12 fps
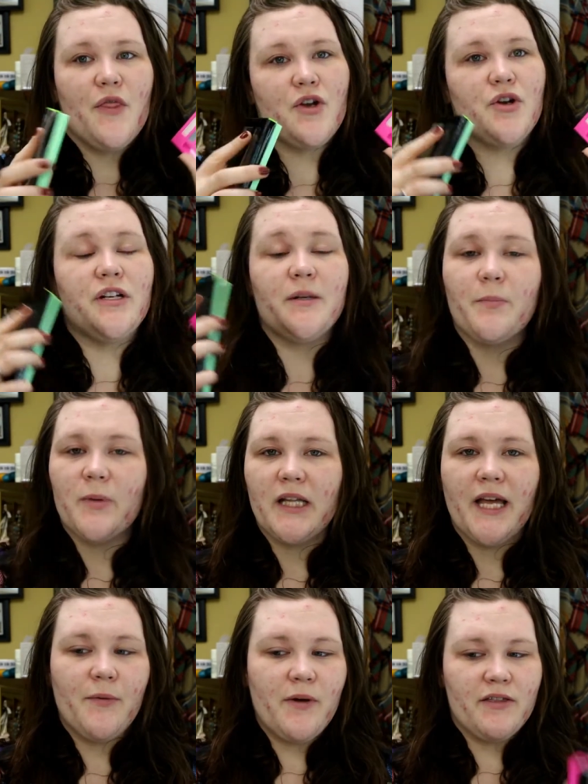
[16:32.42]
They're good to
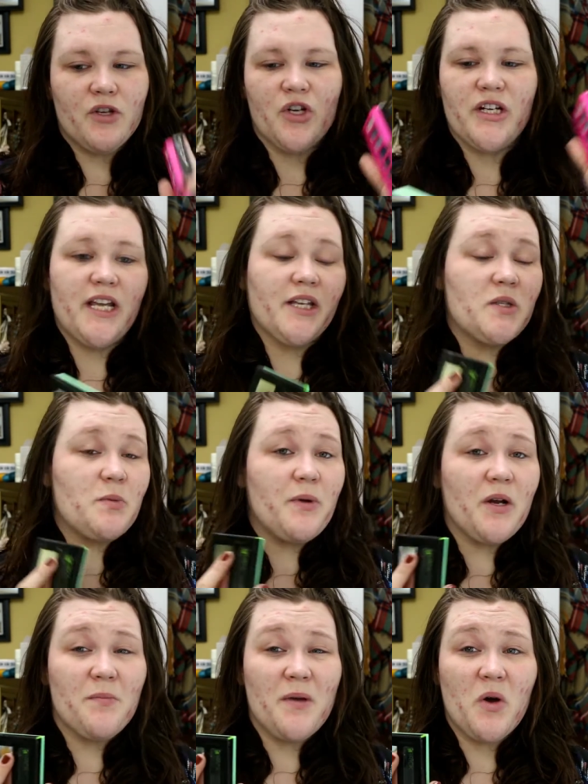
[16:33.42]
play with. They're good to
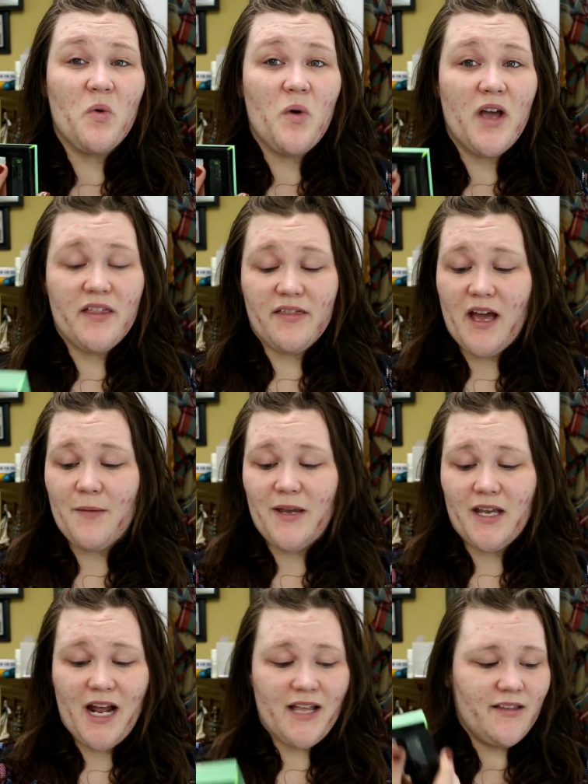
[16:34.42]
experiment with. I
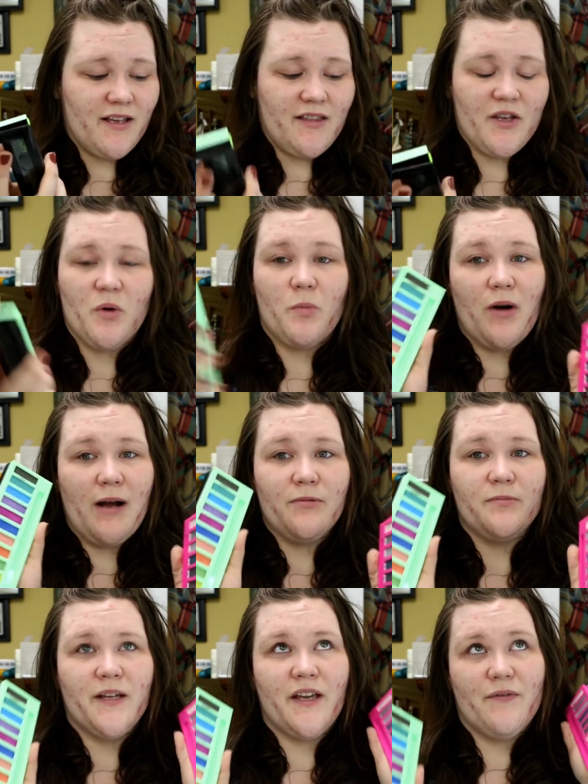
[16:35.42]
mean, I think that you'll
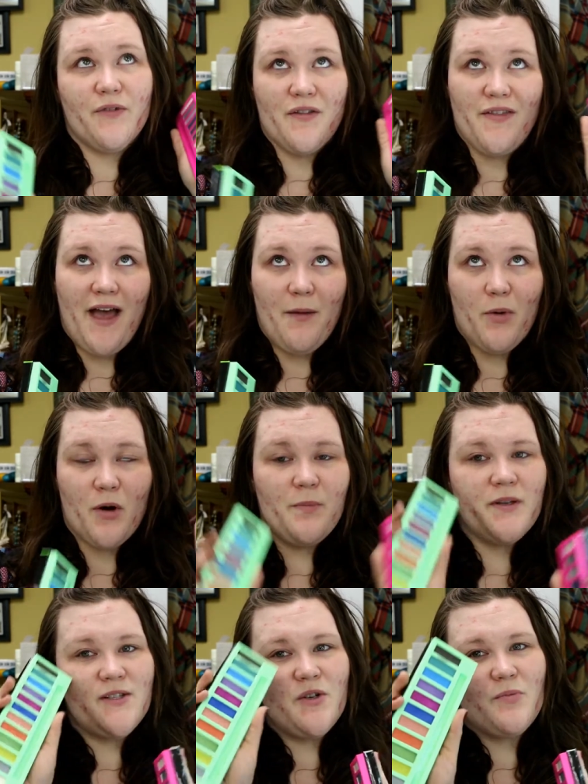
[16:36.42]
probably, for that
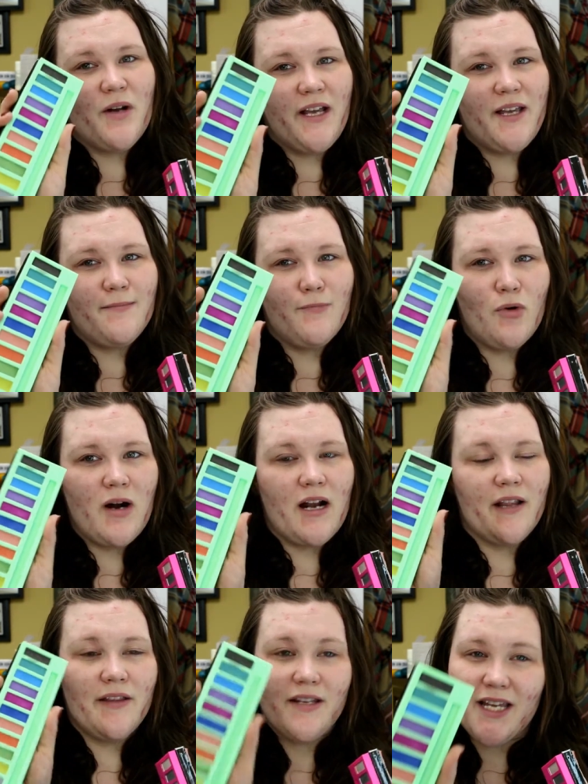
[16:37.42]
purpose, you'd probably get more
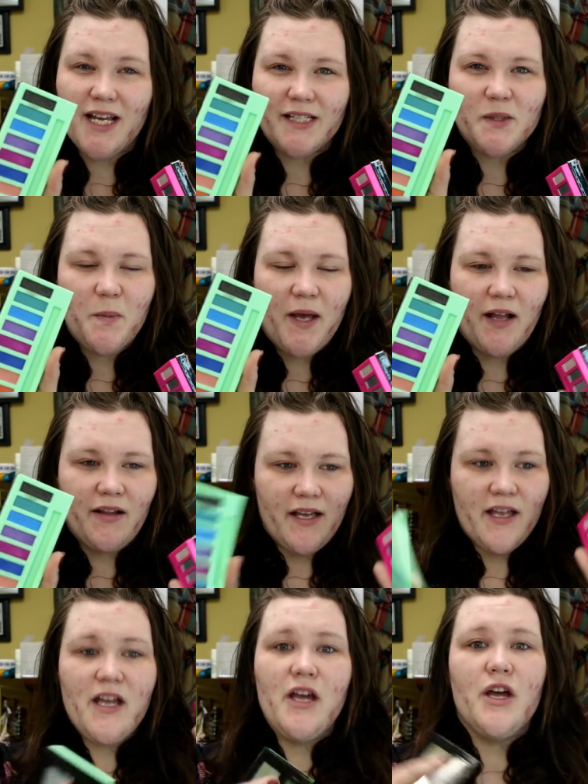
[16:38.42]
out of the Neons
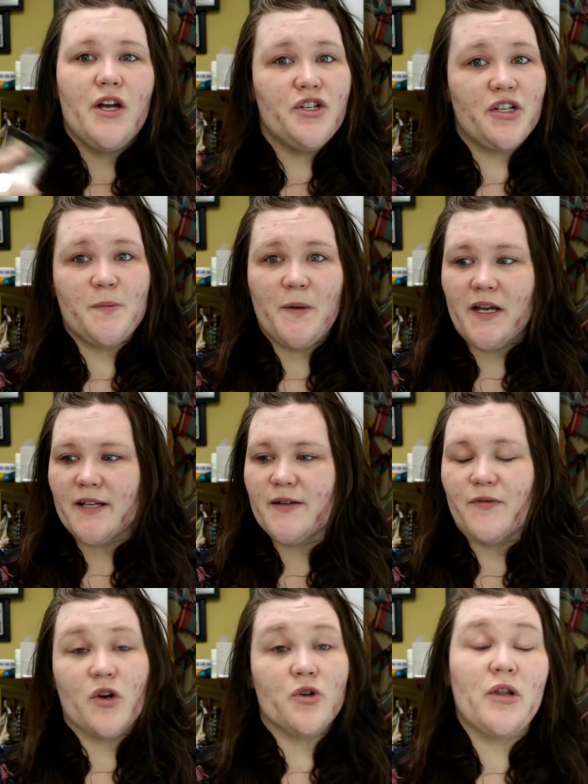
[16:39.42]
palette just because
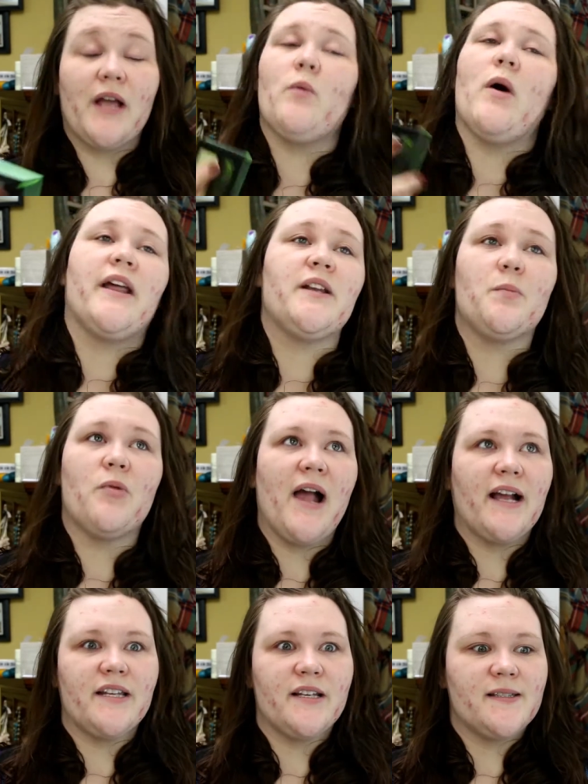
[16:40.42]
if you're like wanting to
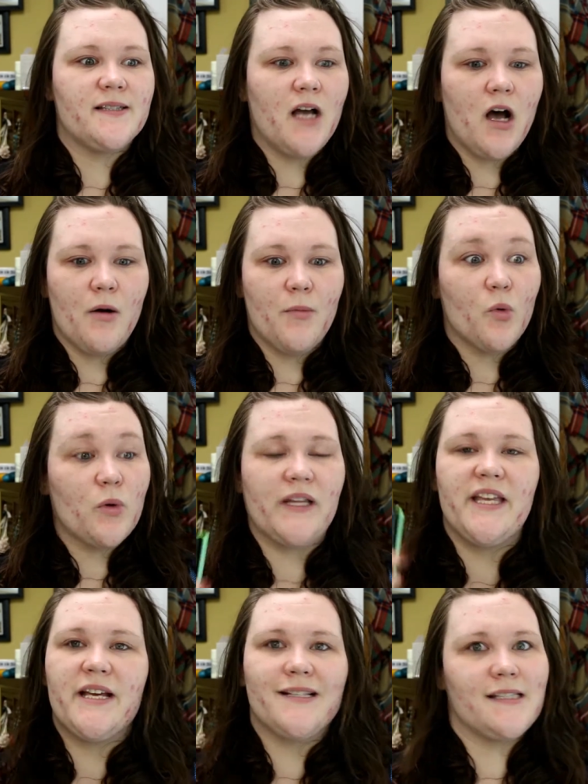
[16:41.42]
practice um, a
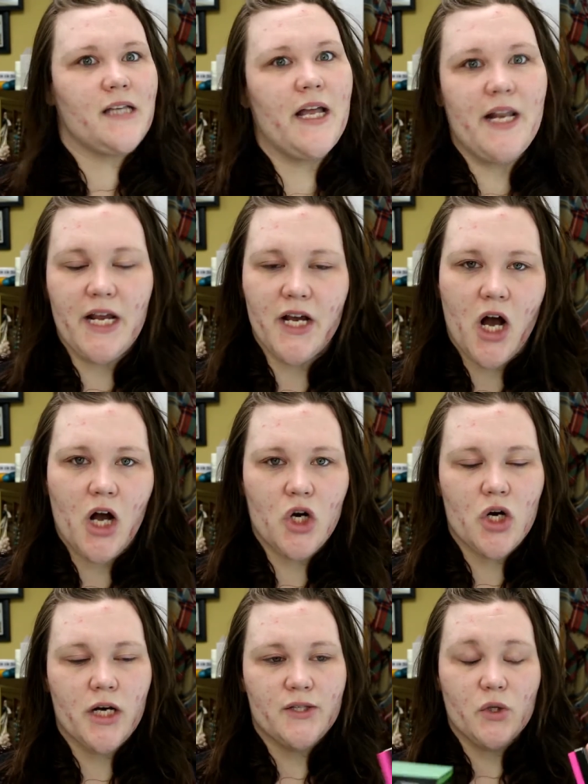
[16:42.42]
really exciting cut
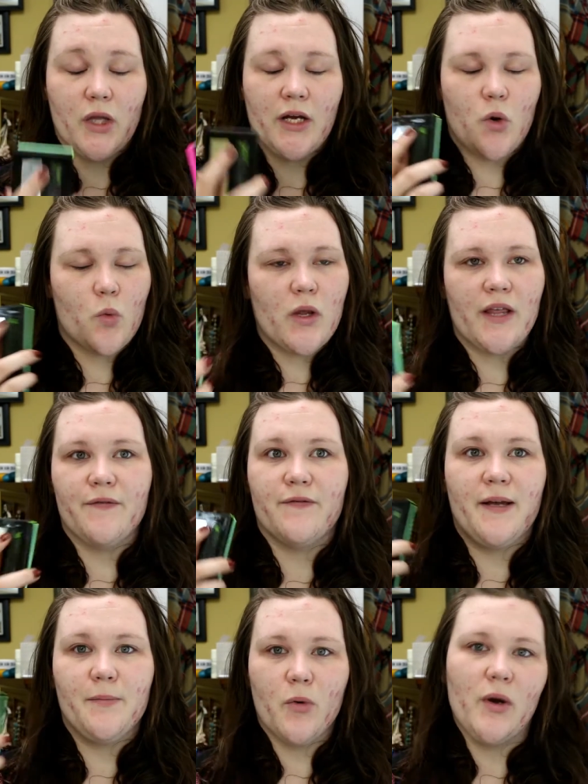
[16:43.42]
crease or like a really
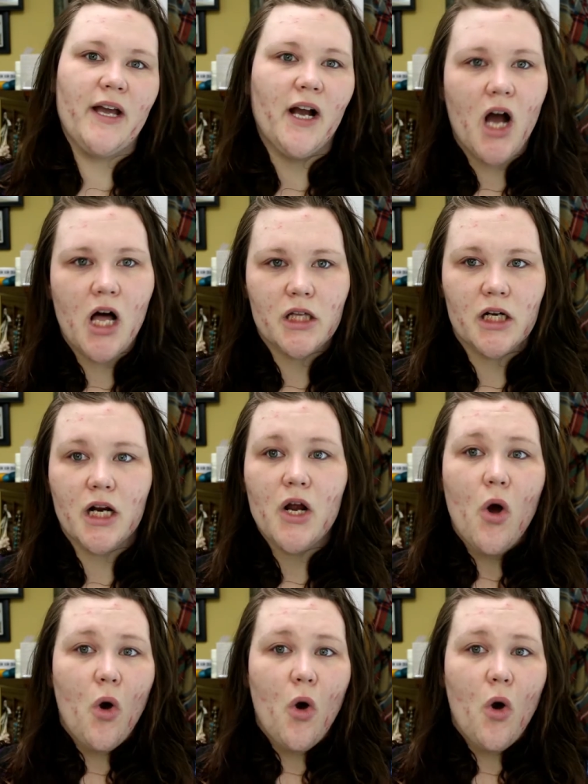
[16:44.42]
flamboyant color